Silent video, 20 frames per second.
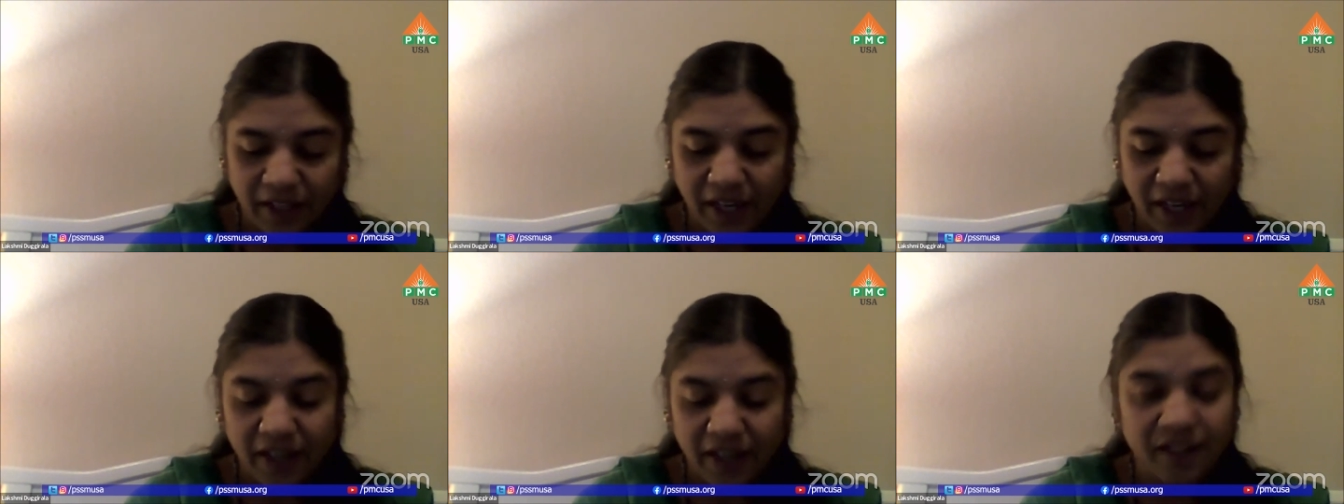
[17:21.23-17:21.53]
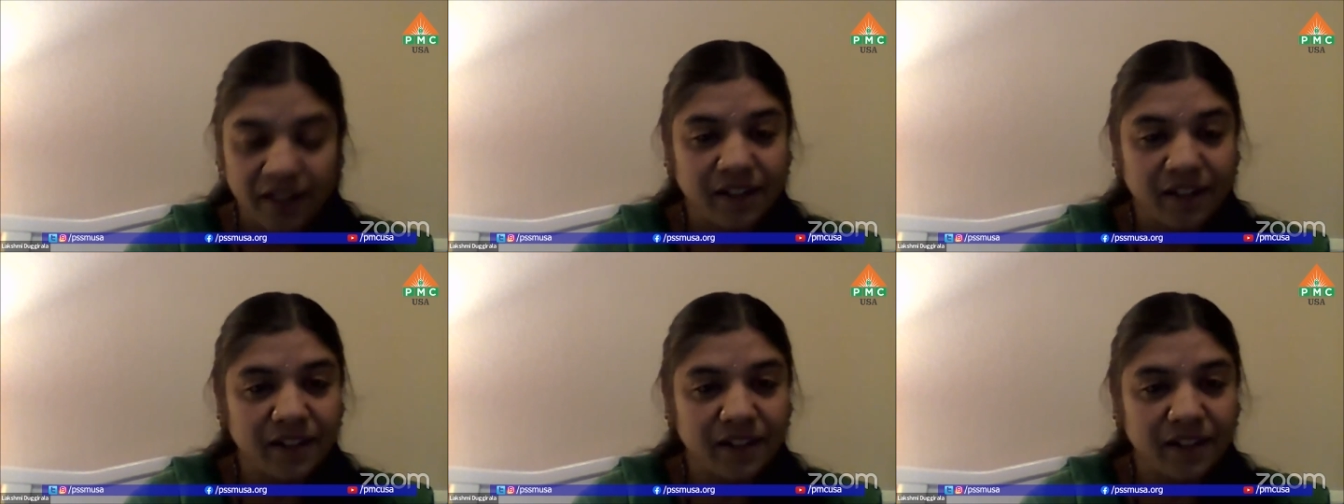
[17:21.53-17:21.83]

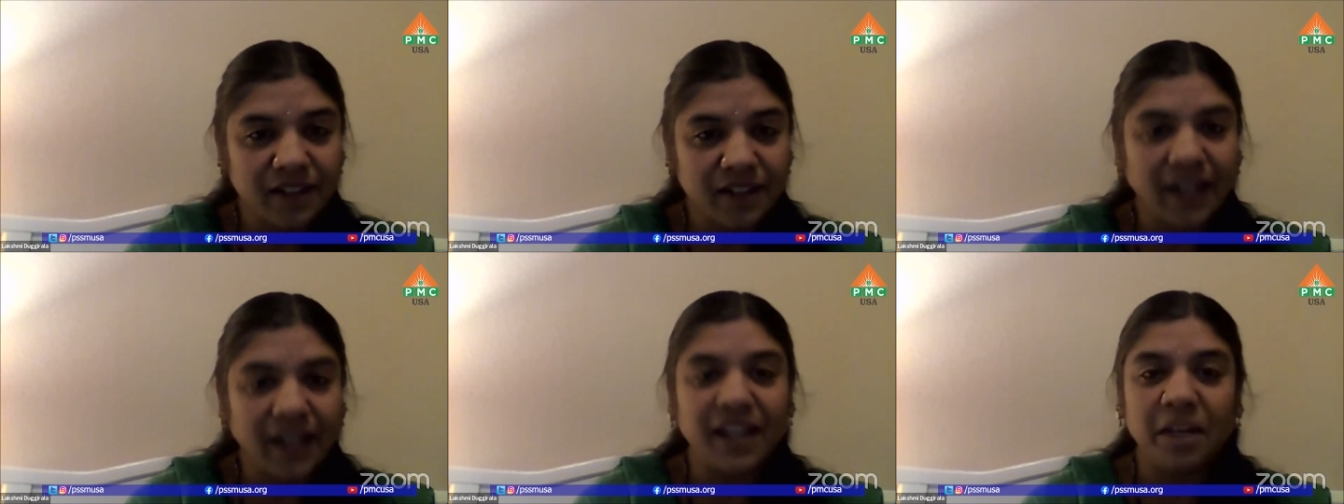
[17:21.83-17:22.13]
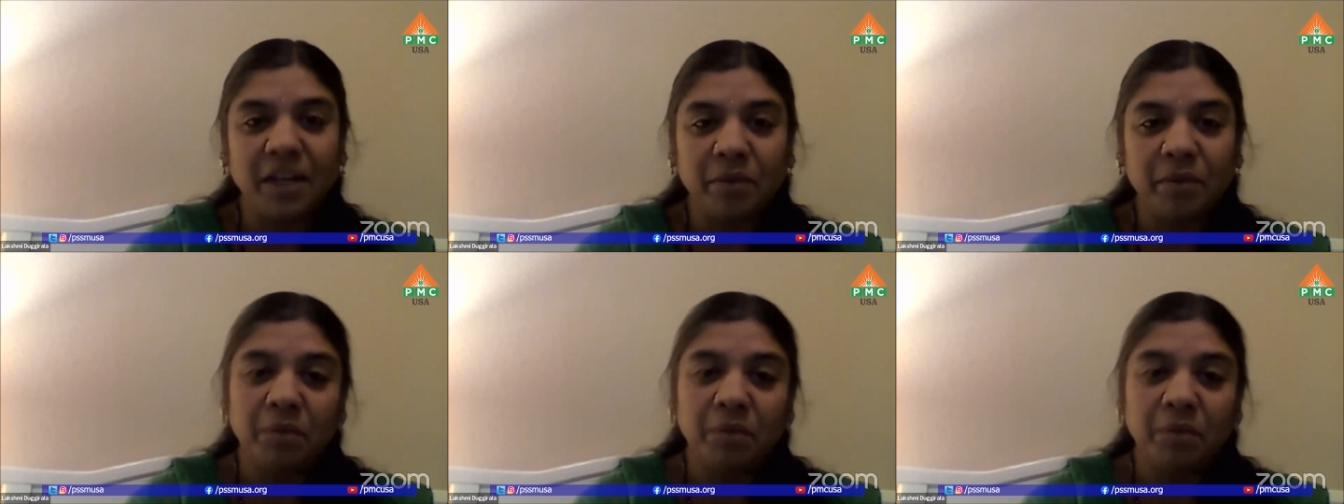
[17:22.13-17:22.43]
And I
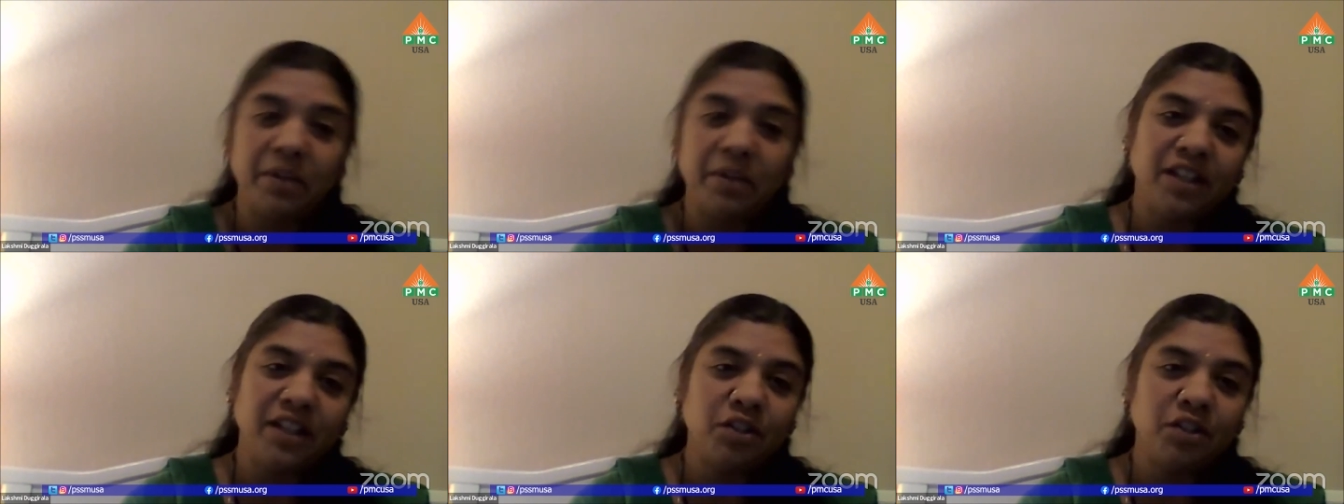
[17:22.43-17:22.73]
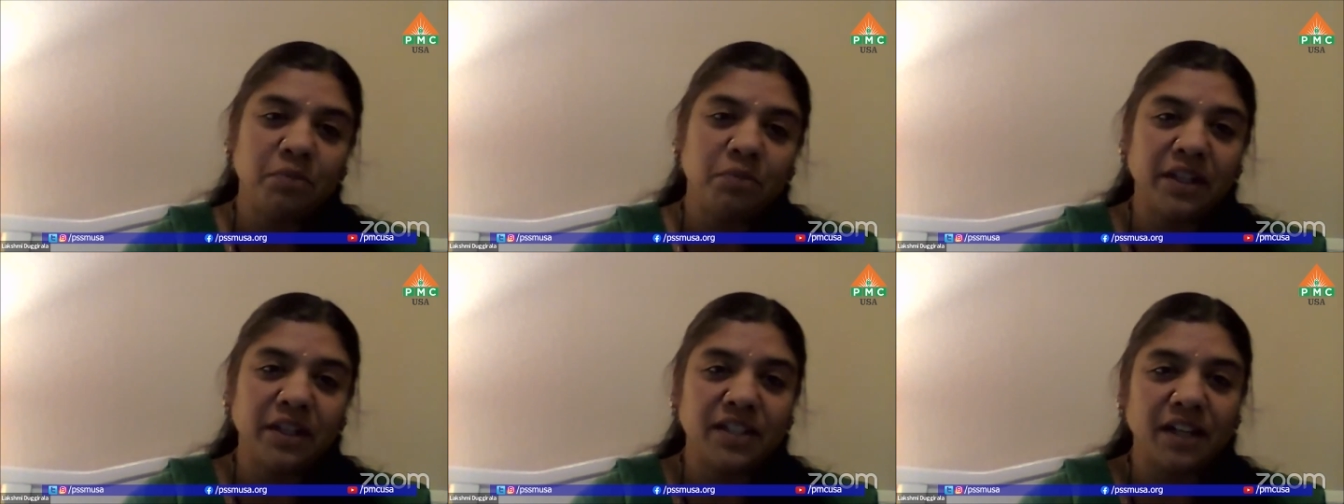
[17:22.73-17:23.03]
keep repeating
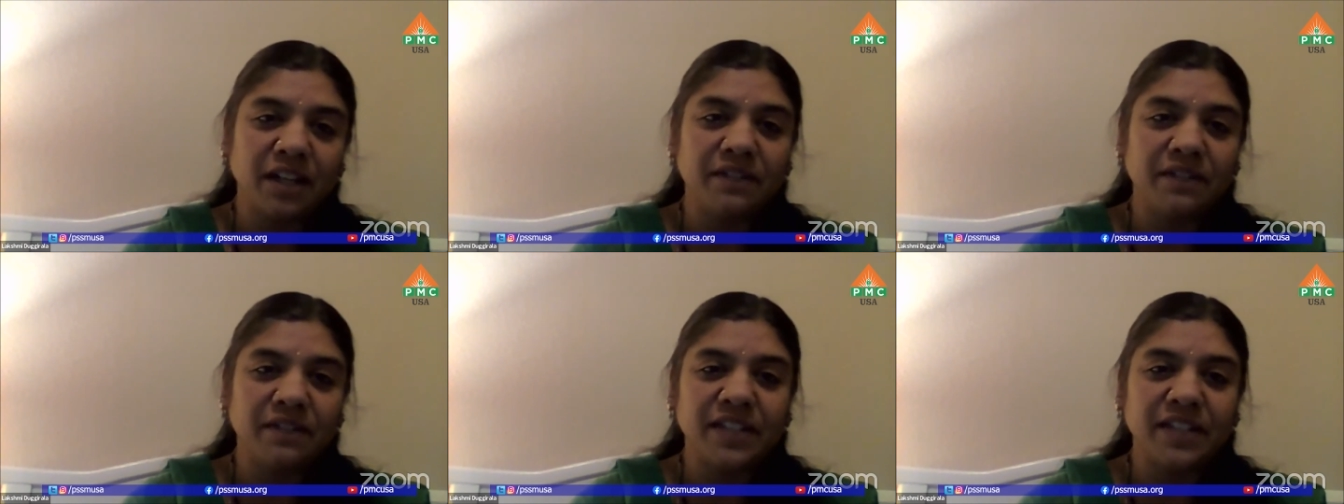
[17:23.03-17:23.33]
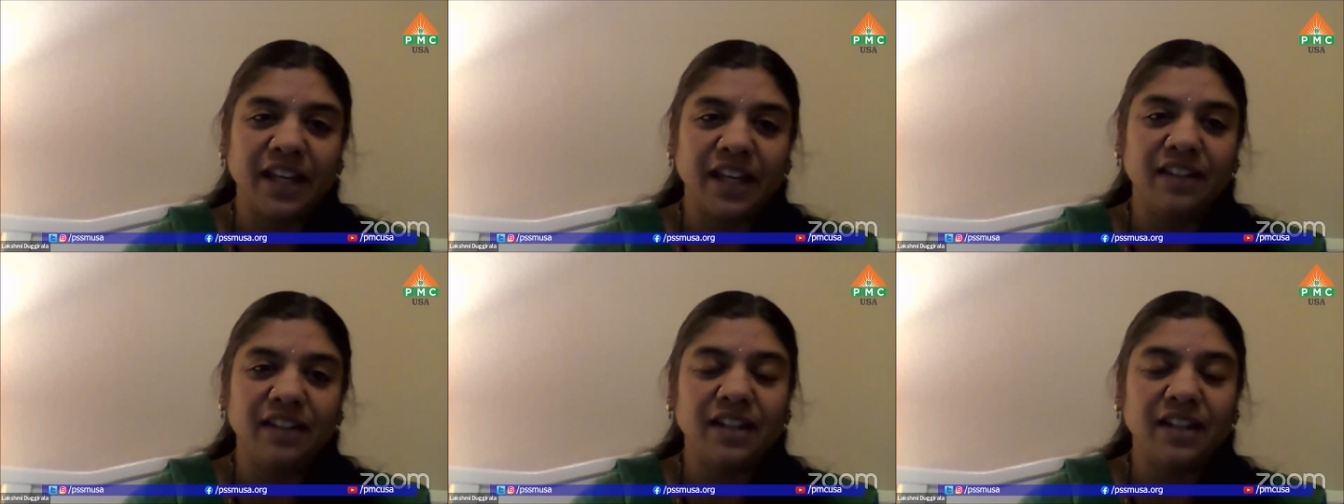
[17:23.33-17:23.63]
to myself,
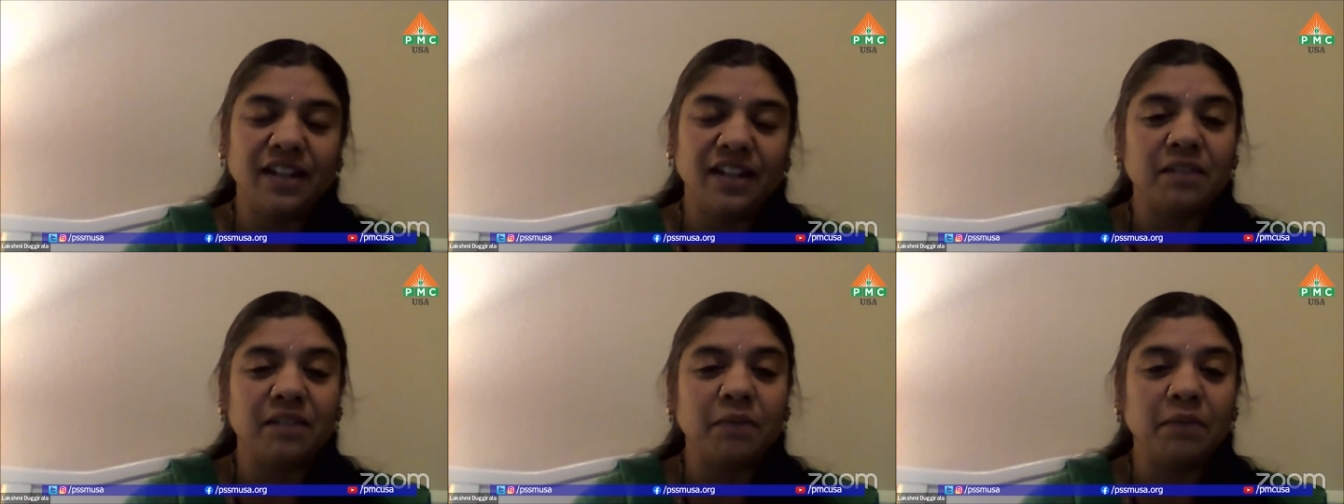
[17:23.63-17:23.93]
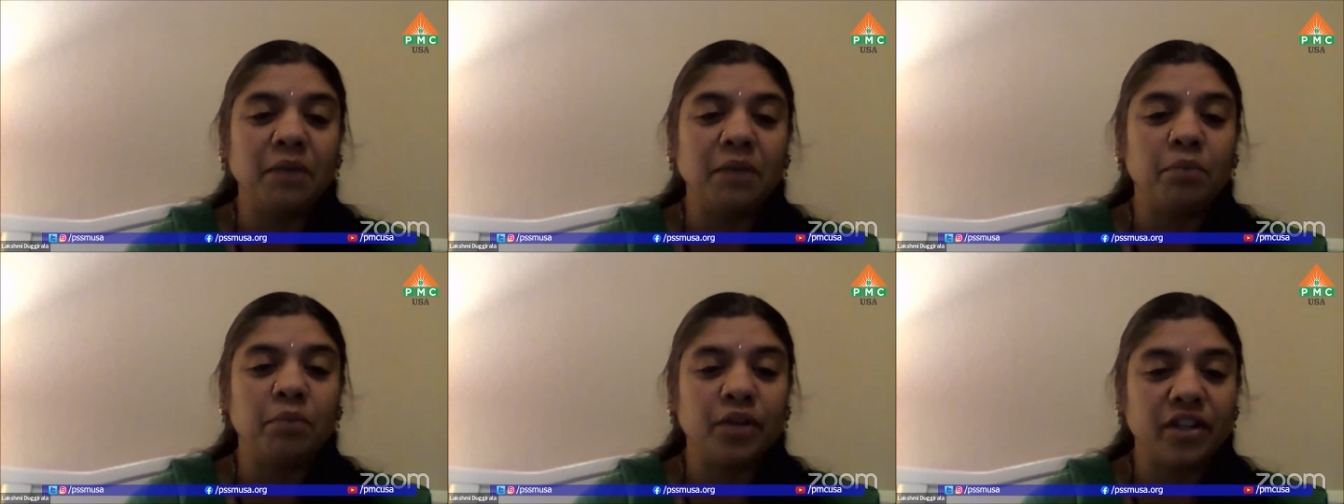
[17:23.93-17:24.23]
saying that
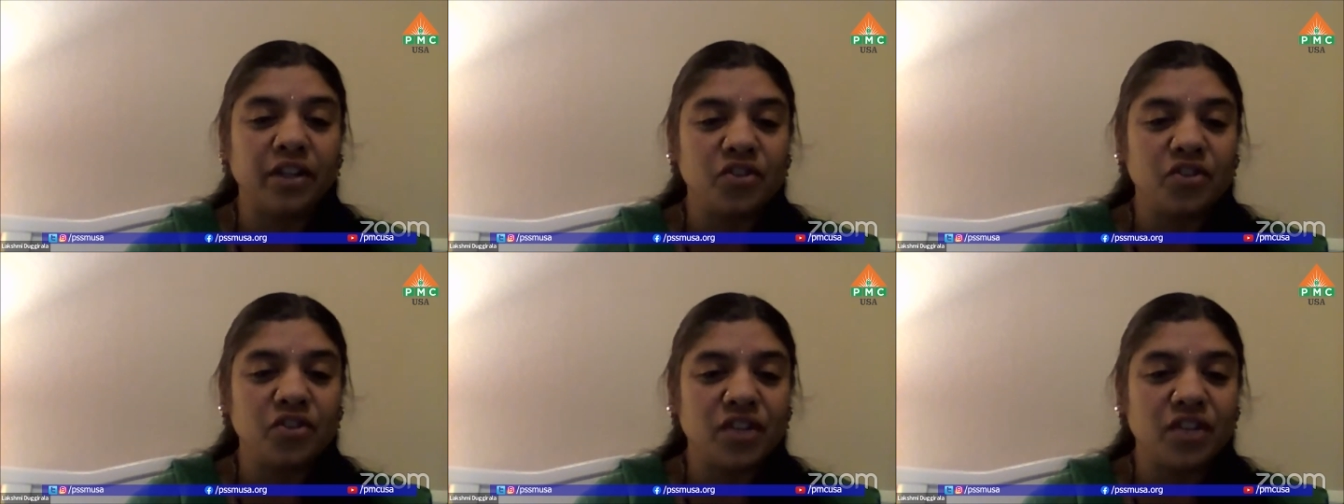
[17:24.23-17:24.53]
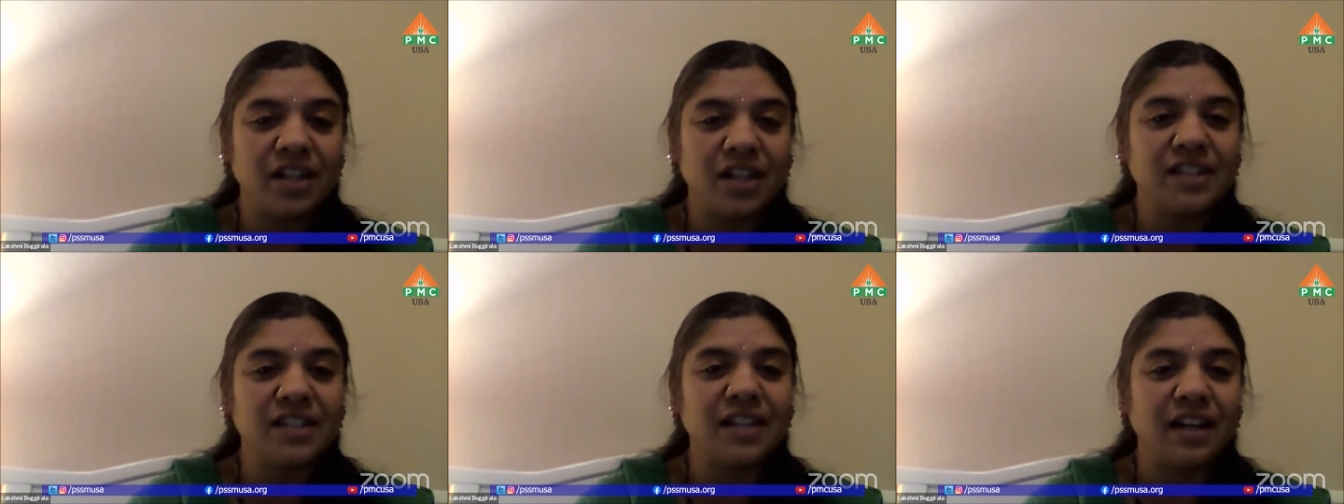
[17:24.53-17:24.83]
my
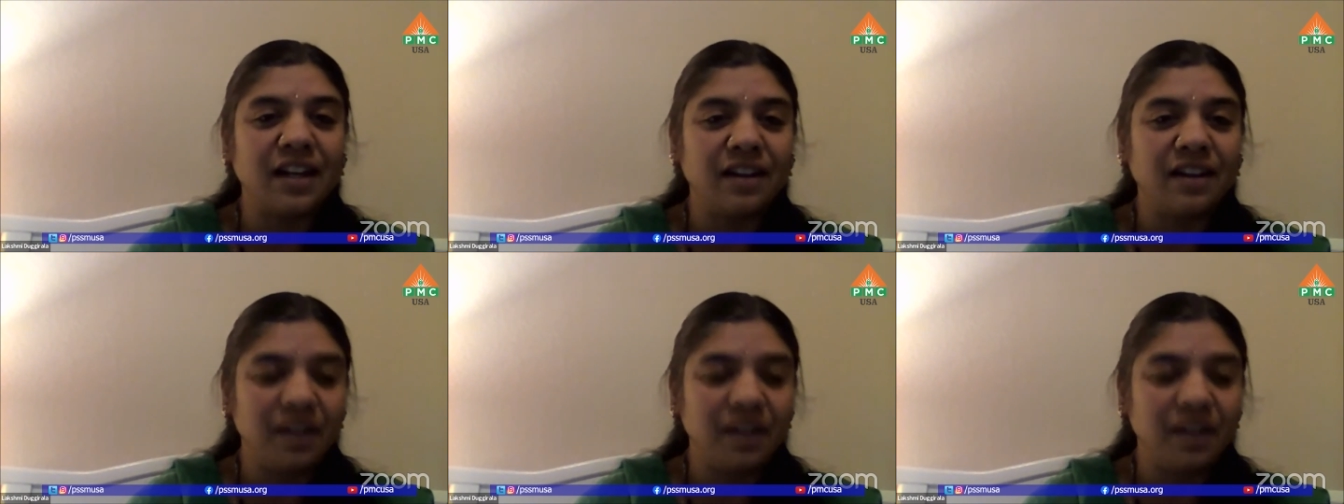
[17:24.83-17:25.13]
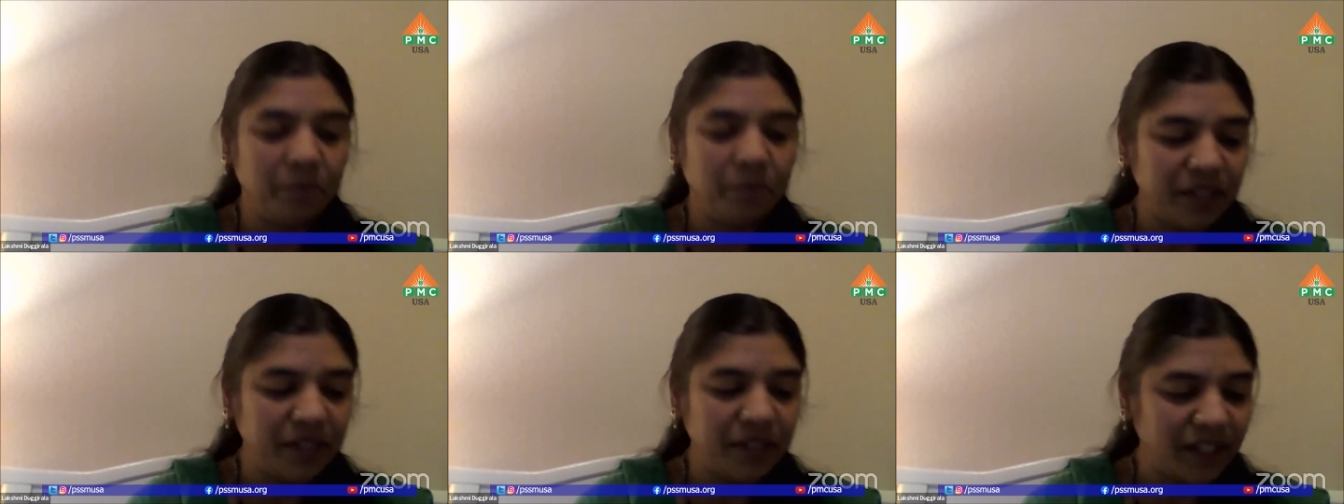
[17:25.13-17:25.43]
potential is
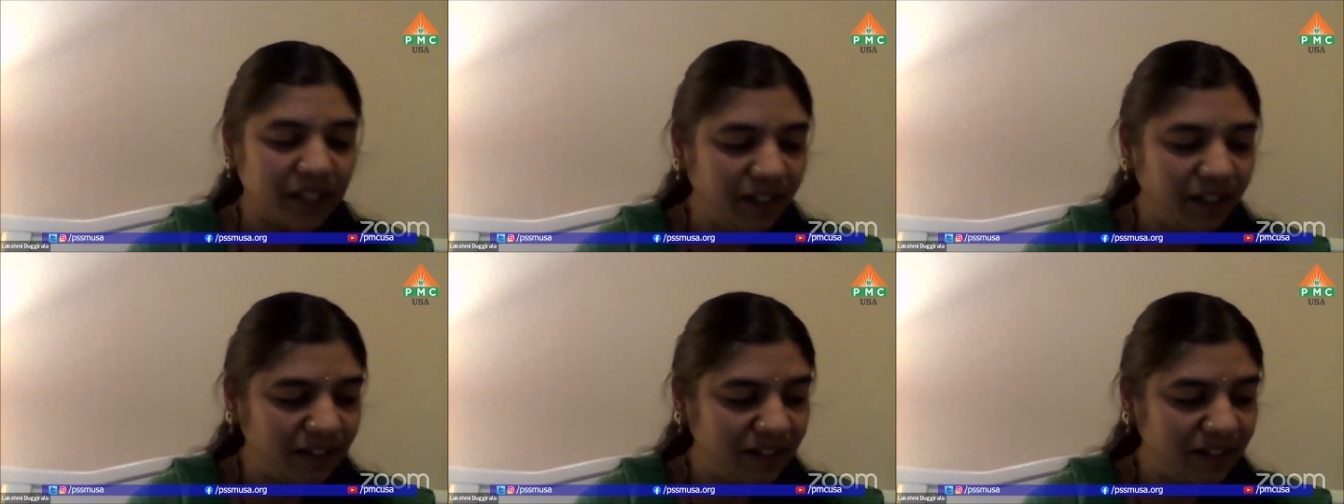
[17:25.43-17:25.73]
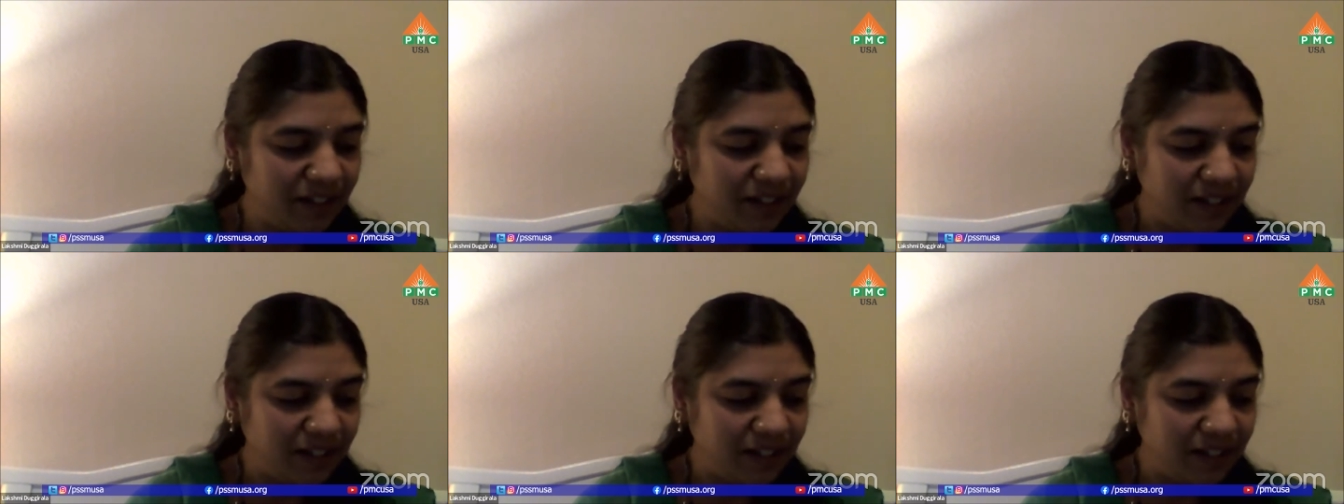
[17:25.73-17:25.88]
unlimited.